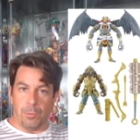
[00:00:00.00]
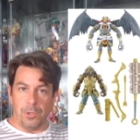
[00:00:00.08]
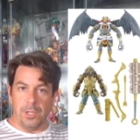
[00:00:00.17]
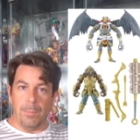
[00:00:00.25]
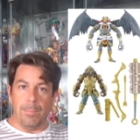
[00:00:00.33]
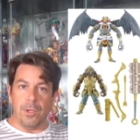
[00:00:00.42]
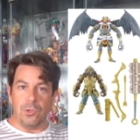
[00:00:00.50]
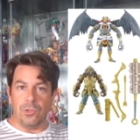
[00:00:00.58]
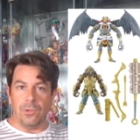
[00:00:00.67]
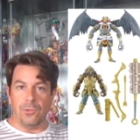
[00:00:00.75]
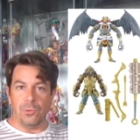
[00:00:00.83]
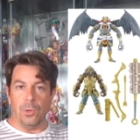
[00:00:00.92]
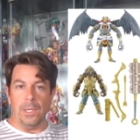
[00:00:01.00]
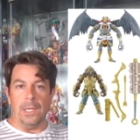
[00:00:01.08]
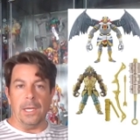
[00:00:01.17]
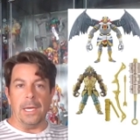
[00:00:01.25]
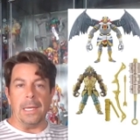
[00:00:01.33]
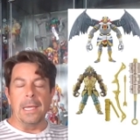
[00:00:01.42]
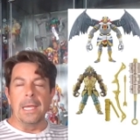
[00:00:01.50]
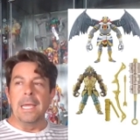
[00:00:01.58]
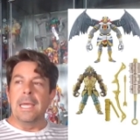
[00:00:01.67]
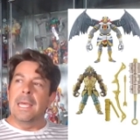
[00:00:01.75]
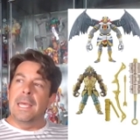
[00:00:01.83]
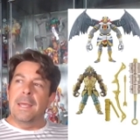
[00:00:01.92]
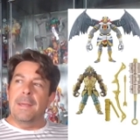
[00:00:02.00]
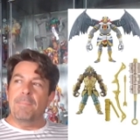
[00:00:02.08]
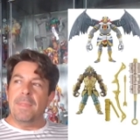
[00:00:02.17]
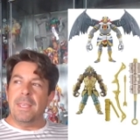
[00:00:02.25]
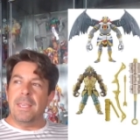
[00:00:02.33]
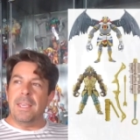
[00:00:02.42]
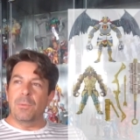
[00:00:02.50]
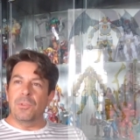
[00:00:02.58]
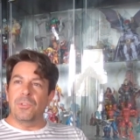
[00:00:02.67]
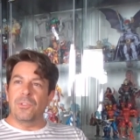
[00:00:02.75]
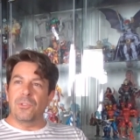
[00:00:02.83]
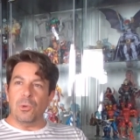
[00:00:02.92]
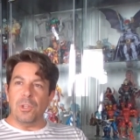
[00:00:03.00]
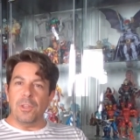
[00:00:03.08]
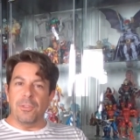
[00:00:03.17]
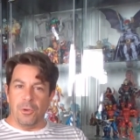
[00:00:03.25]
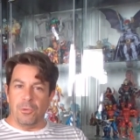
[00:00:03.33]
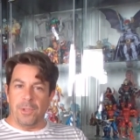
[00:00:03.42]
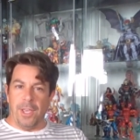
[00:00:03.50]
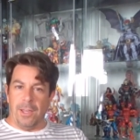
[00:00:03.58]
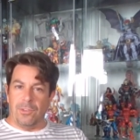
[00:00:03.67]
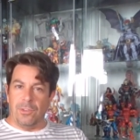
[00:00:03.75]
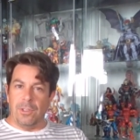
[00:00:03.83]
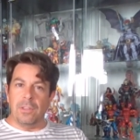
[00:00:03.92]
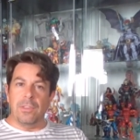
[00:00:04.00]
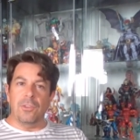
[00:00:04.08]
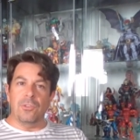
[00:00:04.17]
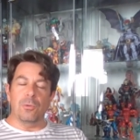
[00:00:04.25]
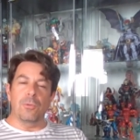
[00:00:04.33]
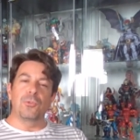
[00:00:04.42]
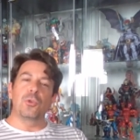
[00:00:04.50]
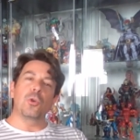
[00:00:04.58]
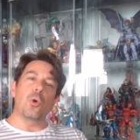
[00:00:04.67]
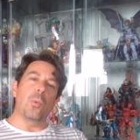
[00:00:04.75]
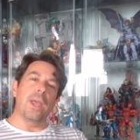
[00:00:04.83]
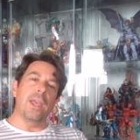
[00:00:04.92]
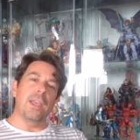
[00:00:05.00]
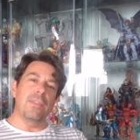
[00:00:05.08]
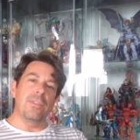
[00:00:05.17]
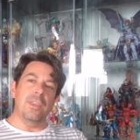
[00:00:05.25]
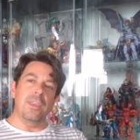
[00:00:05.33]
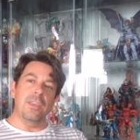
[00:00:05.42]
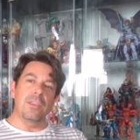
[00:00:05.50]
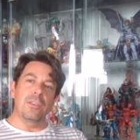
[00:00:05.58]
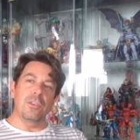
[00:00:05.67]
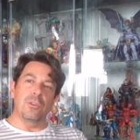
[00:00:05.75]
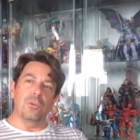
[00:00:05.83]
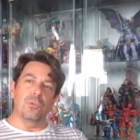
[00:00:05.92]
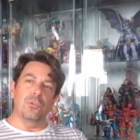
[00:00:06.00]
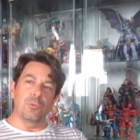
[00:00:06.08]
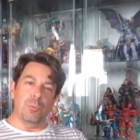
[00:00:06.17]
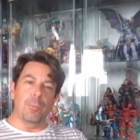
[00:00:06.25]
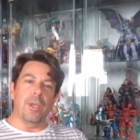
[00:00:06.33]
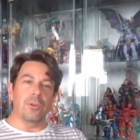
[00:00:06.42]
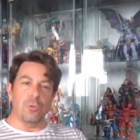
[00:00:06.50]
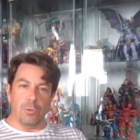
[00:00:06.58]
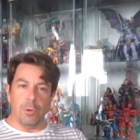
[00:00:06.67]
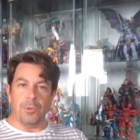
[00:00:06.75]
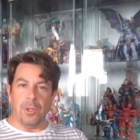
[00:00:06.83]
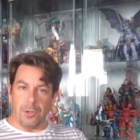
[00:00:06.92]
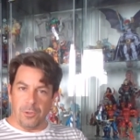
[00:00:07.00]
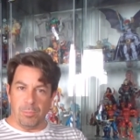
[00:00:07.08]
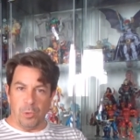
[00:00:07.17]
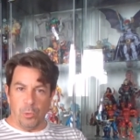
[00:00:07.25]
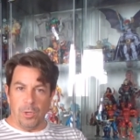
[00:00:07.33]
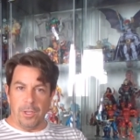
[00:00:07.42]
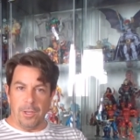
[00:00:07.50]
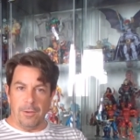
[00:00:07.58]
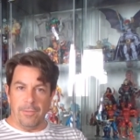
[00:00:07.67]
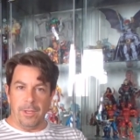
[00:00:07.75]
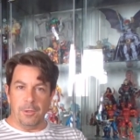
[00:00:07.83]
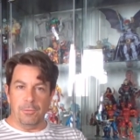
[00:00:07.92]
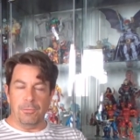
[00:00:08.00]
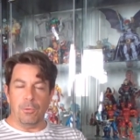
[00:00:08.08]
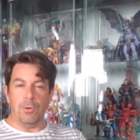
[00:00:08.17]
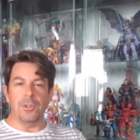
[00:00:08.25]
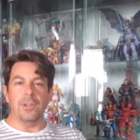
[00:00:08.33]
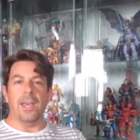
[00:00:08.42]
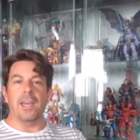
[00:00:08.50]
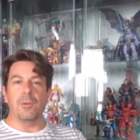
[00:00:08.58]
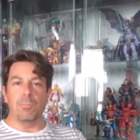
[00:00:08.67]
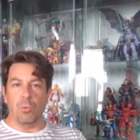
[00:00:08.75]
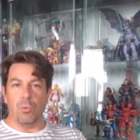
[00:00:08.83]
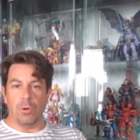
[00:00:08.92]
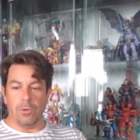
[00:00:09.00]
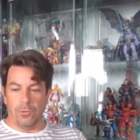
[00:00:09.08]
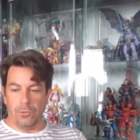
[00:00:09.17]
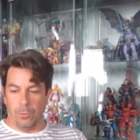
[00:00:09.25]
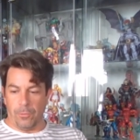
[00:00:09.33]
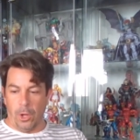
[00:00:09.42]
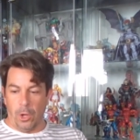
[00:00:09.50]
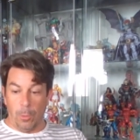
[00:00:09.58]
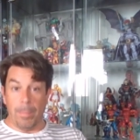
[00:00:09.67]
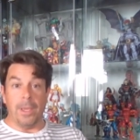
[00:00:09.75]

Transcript: a pretty ambitious toy line it was certainly Thundercatsy. They sort of took away the you know Superman Krypton exploding kind of angle for it and had it more sort of all